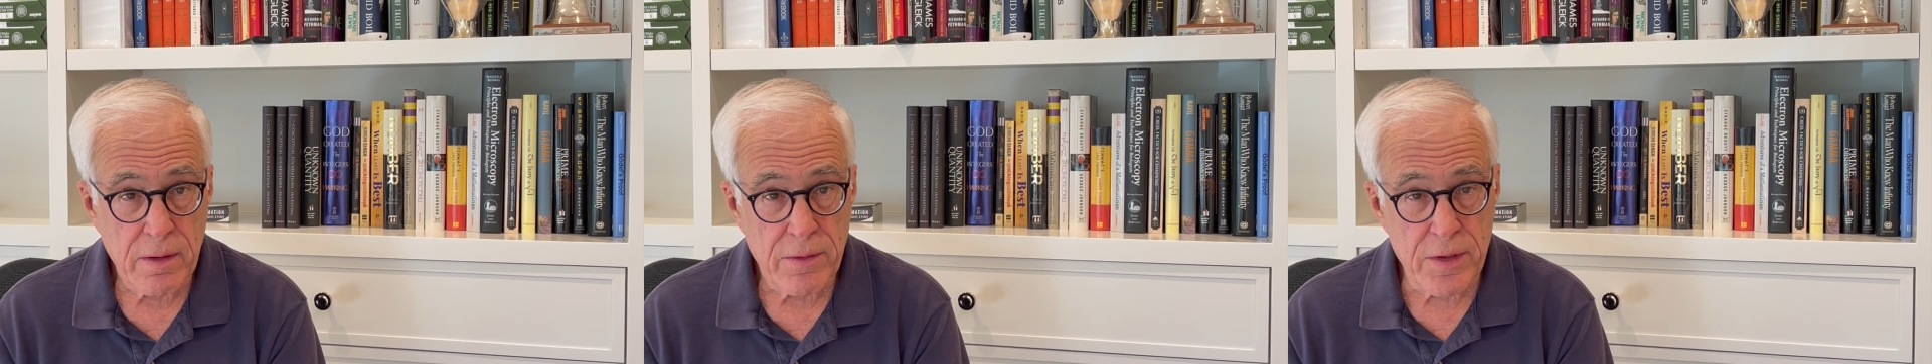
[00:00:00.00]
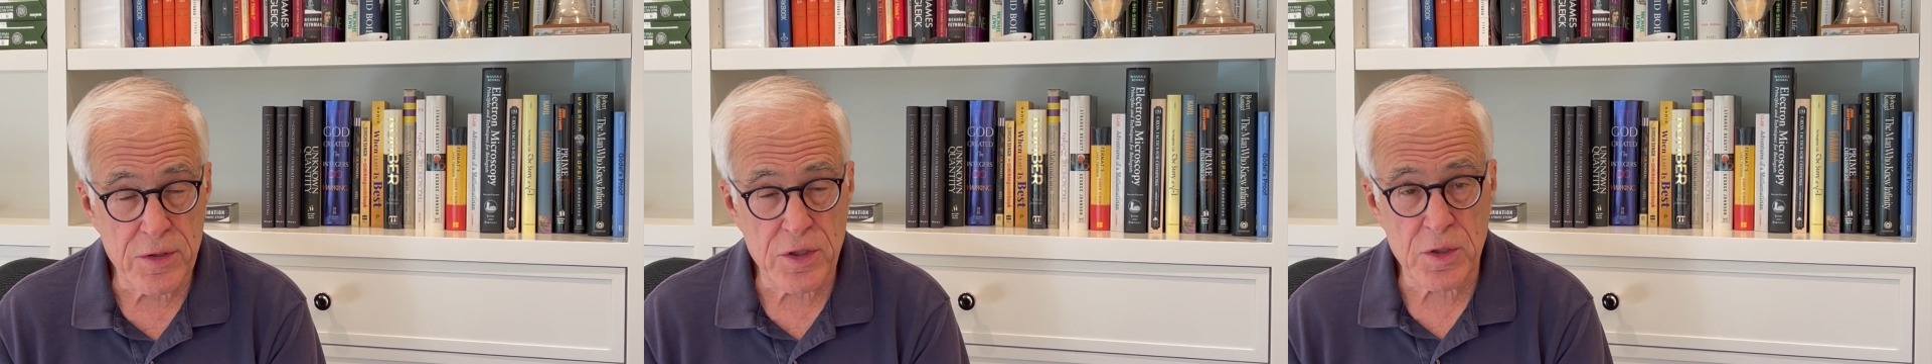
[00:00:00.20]

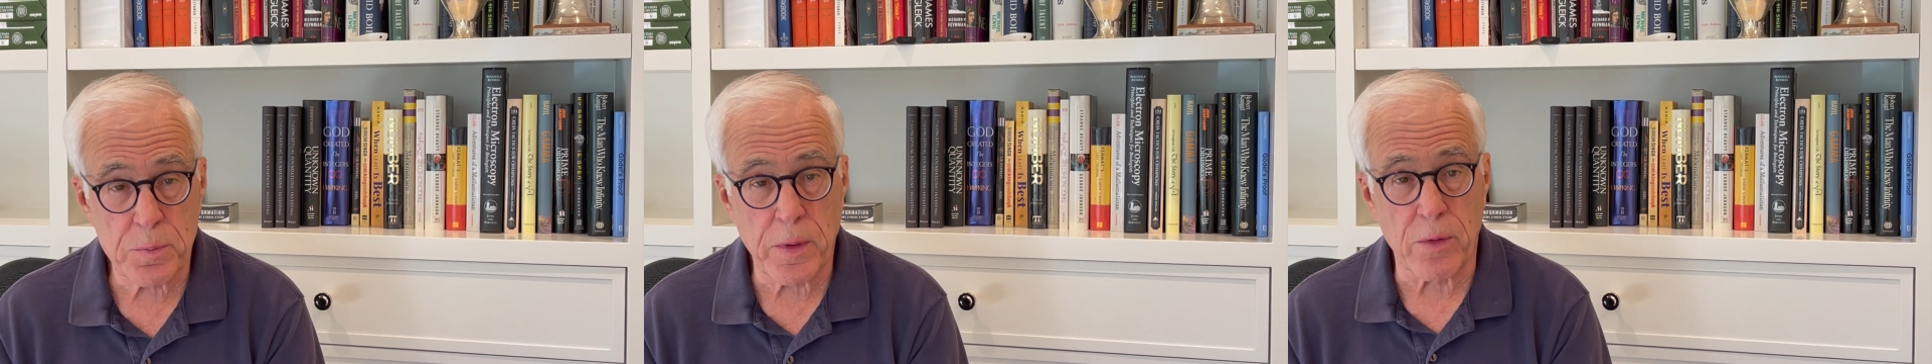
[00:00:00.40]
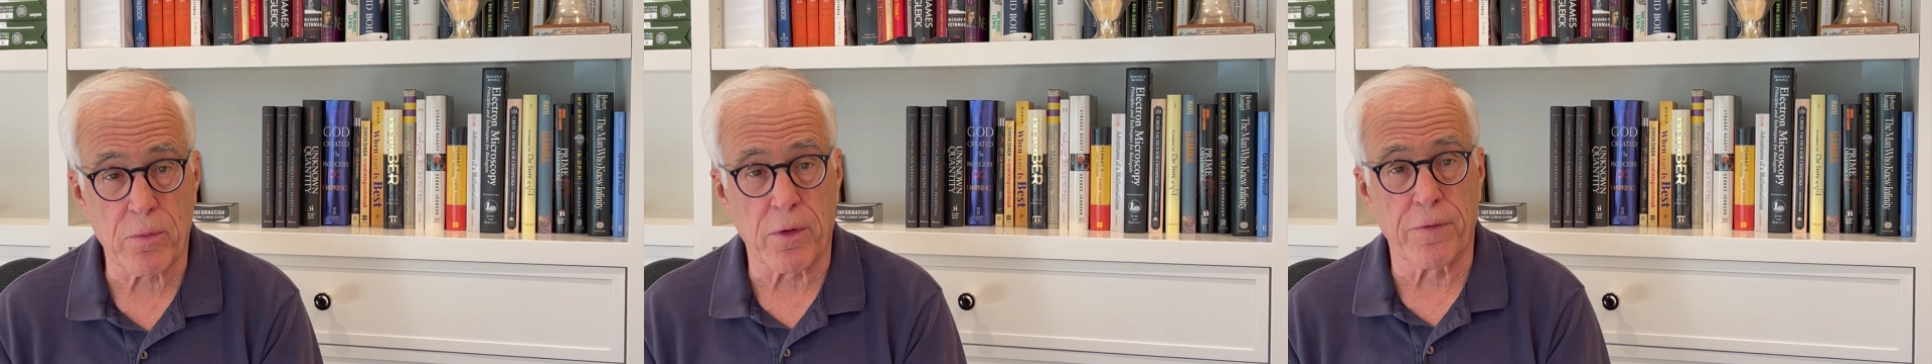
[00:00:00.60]
This has
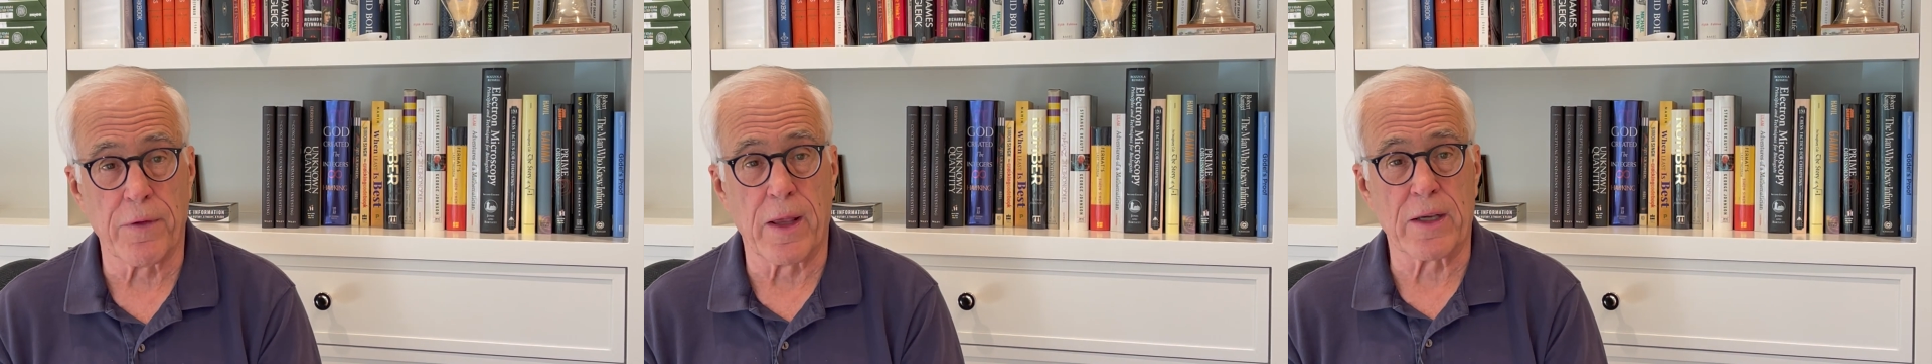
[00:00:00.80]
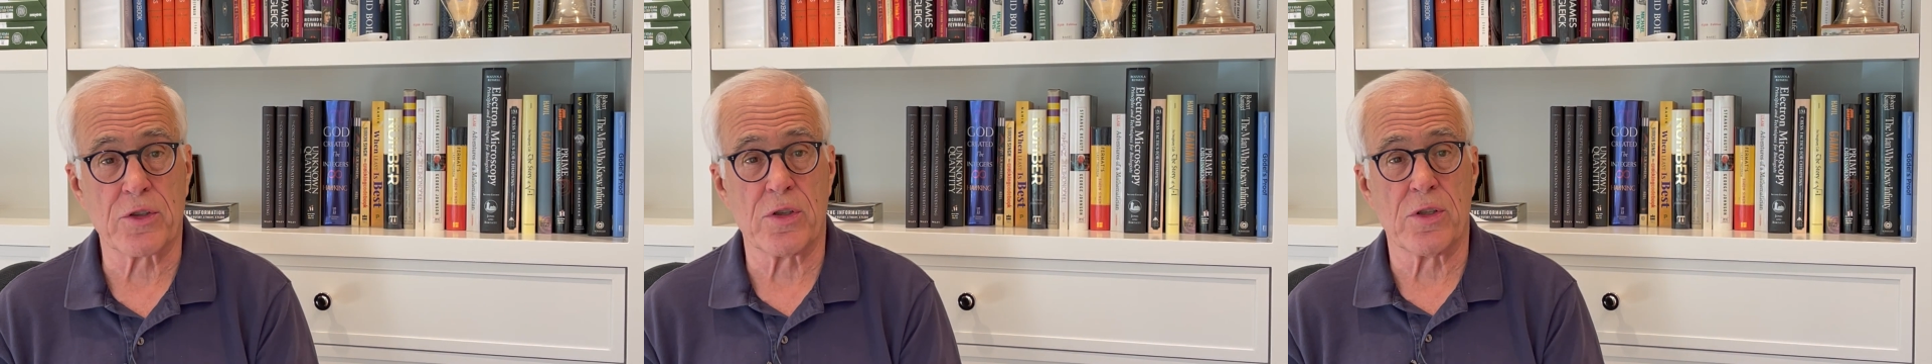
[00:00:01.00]
been
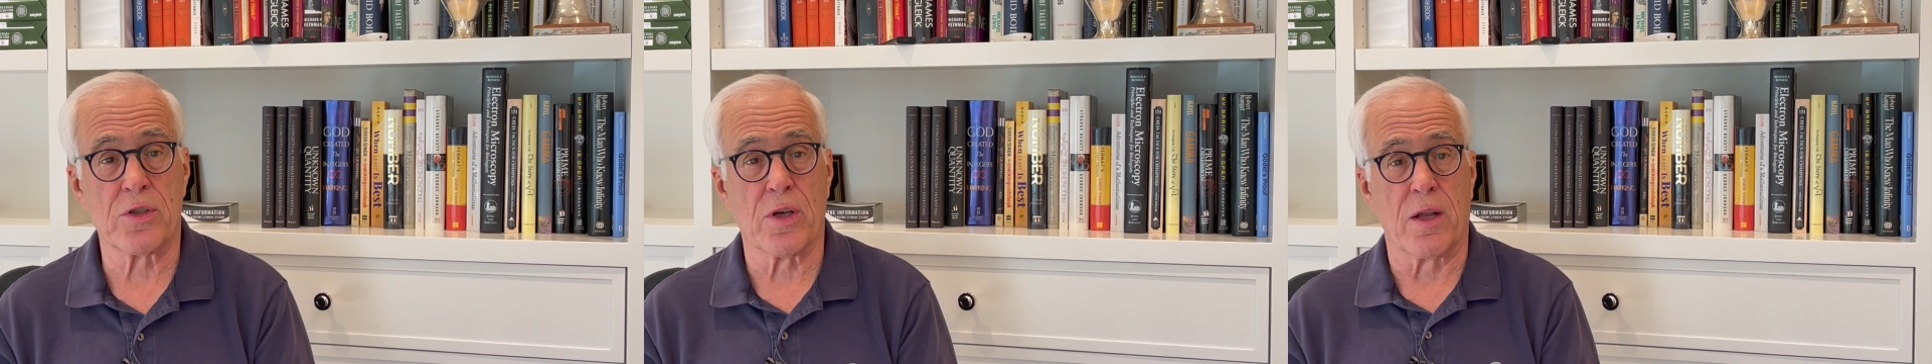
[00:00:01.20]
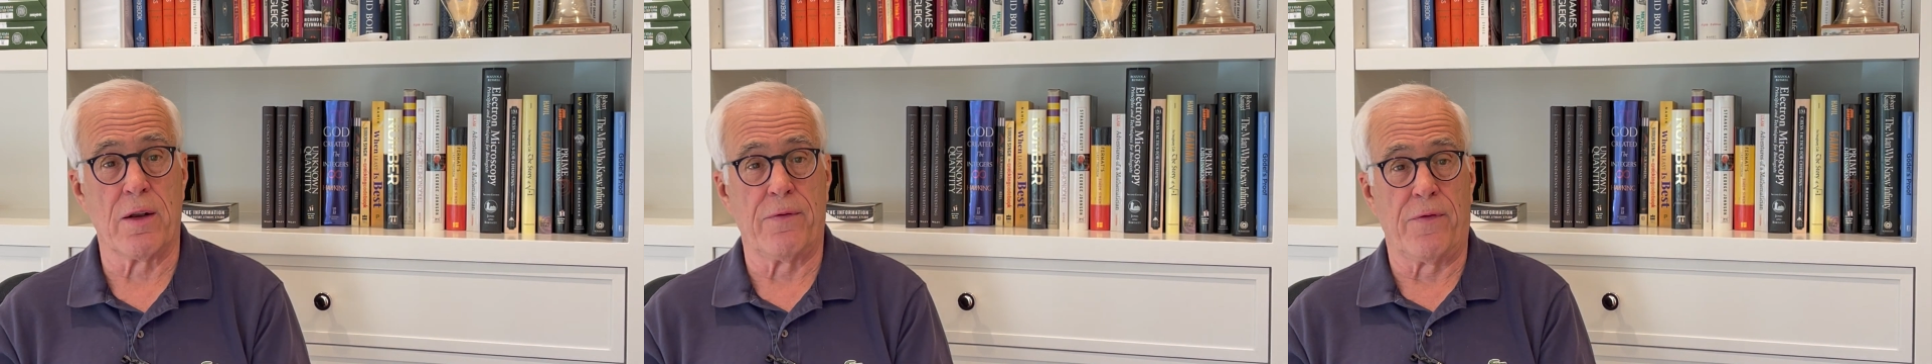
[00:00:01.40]
Reflections
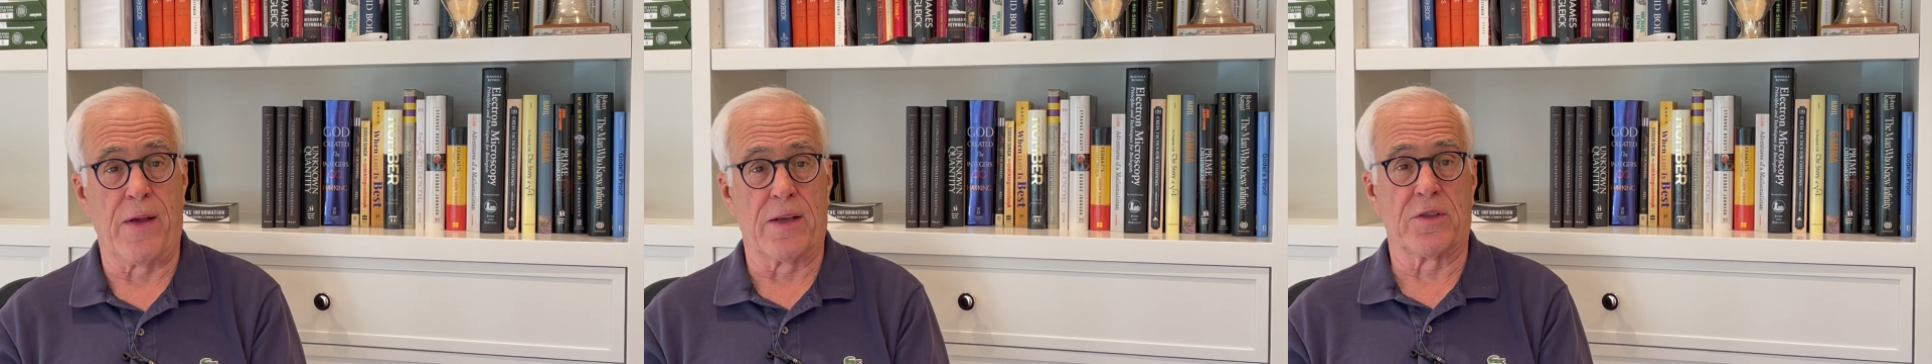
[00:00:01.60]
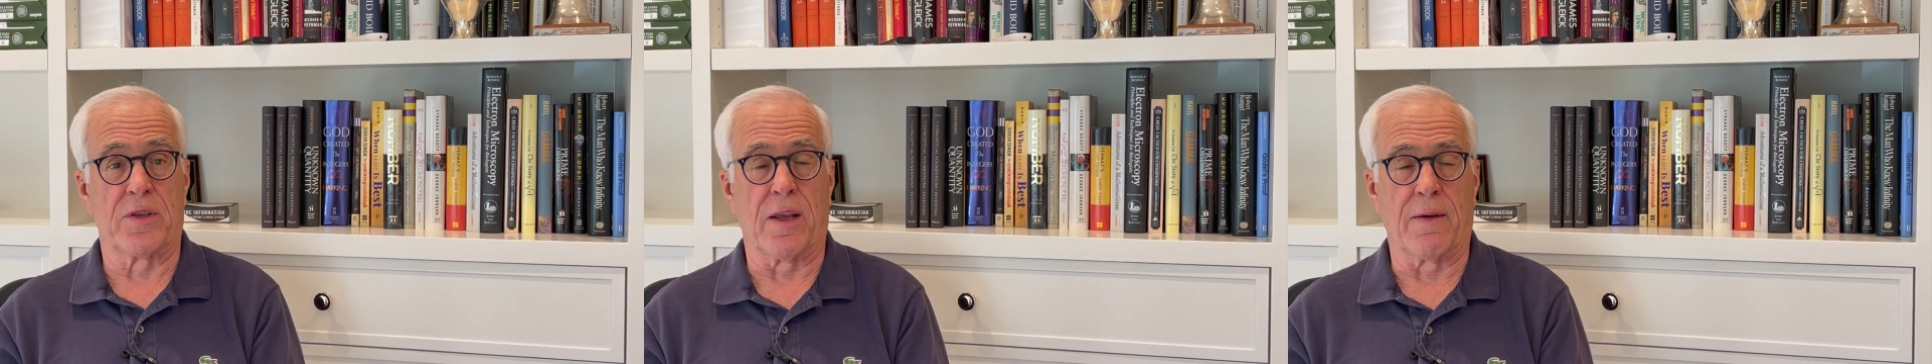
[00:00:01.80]
on
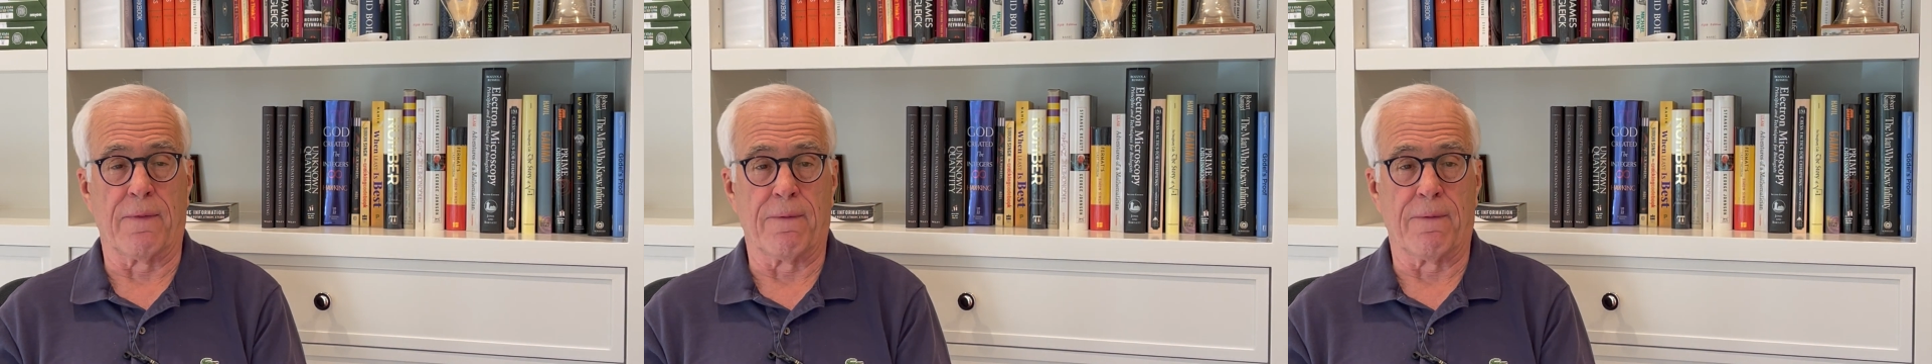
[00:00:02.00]
Investing.